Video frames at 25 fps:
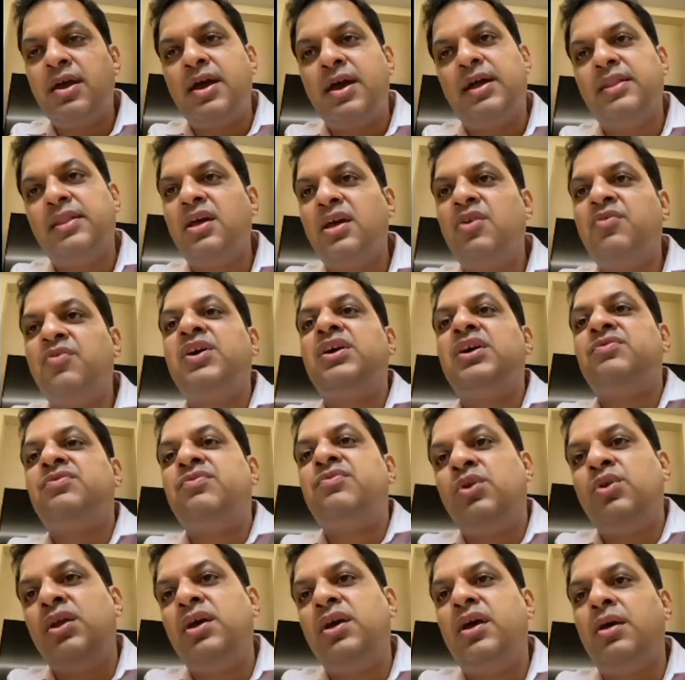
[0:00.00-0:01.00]
and they are
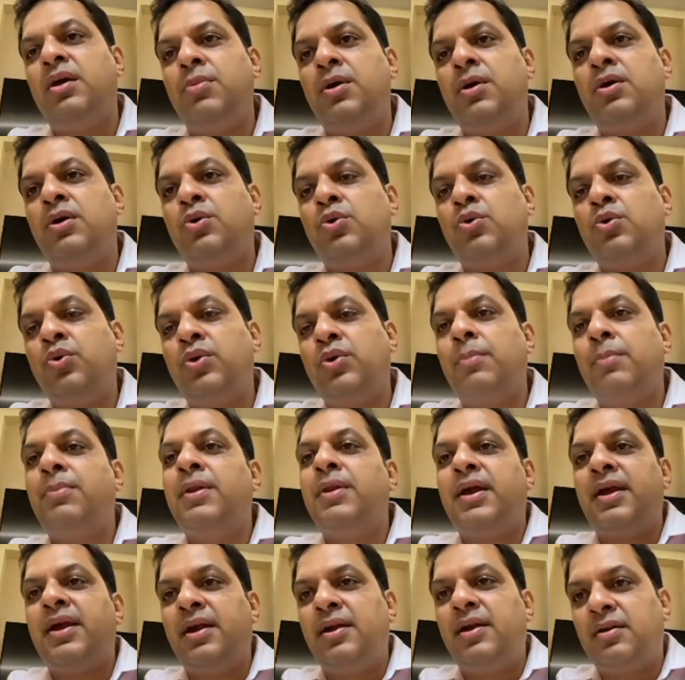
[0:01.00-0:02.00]
faithfully able to
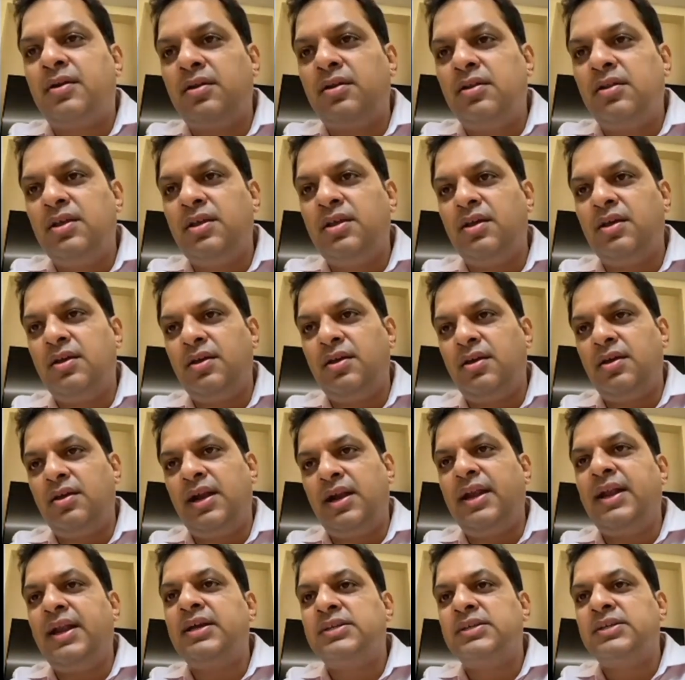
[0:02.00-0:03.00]
replicate the
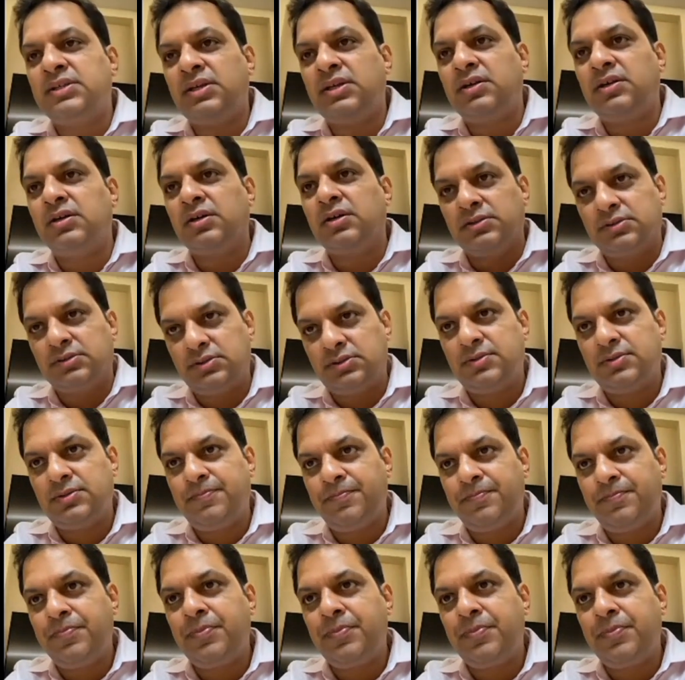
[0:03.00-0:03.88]
index returns.